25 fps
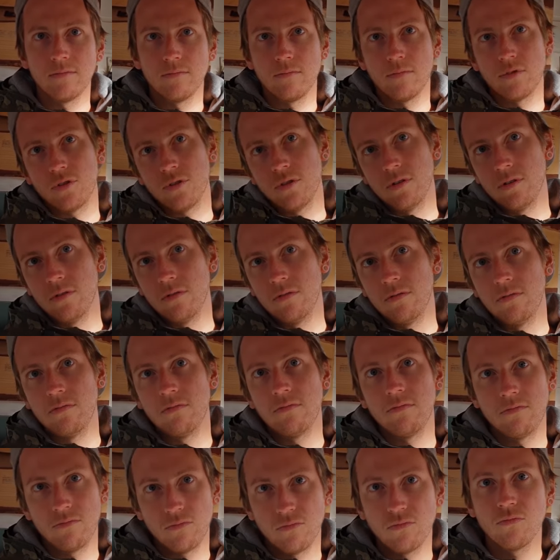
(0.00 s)
So
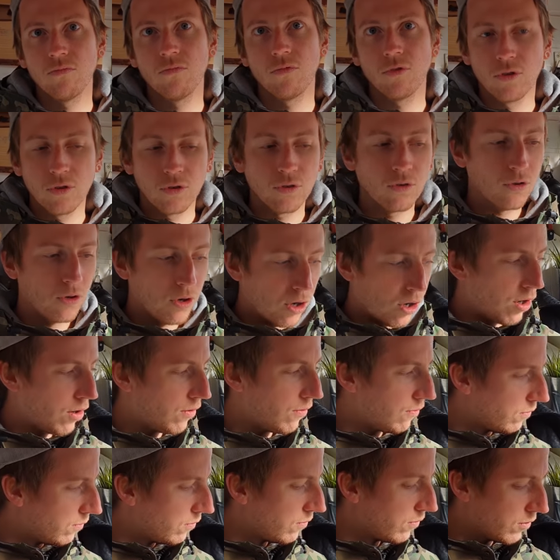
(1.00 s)
it's,
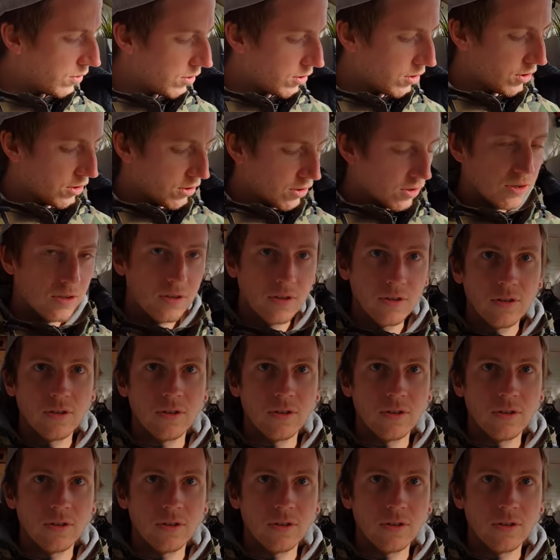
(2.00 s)
actually, it's actually not that bad.